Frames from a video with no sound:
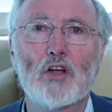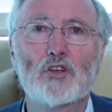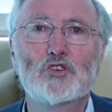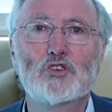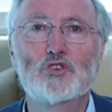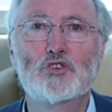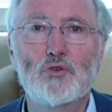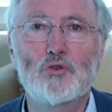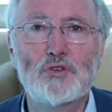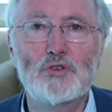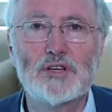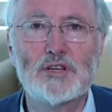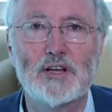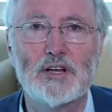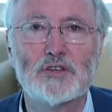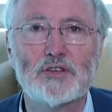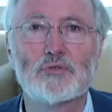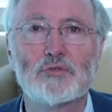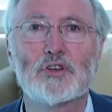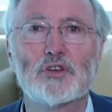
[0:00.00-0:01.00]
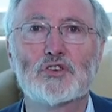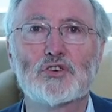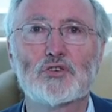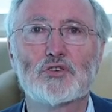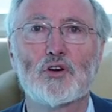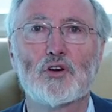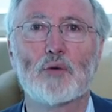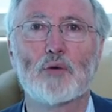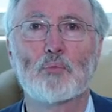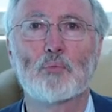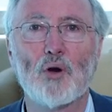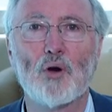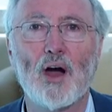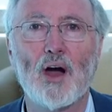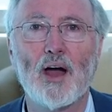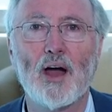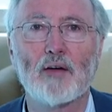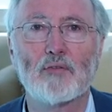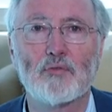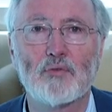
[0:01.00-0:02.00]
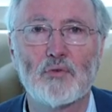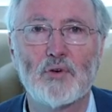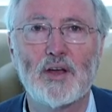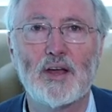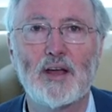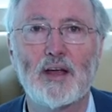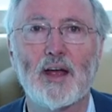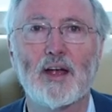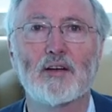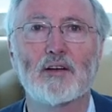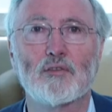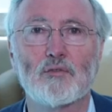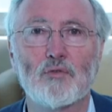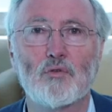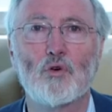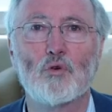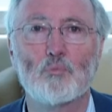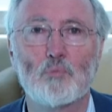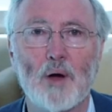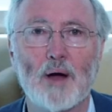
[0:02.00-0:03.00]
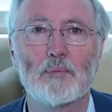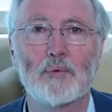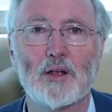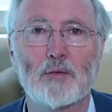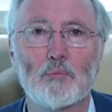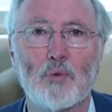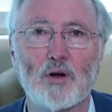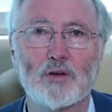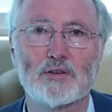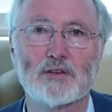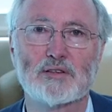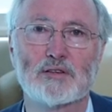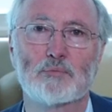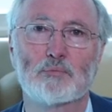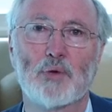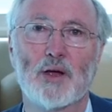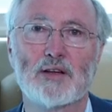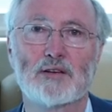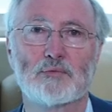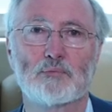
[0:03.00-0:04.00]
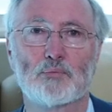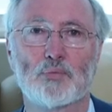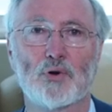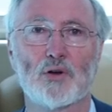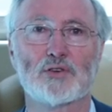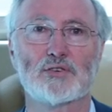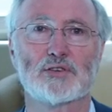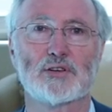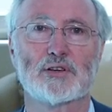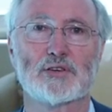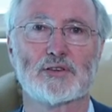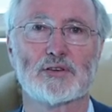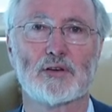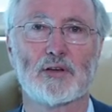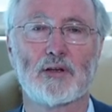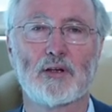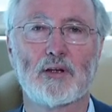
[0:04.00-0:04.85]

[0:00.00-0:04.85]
duty to ensure a prior, free, and informed public participation process.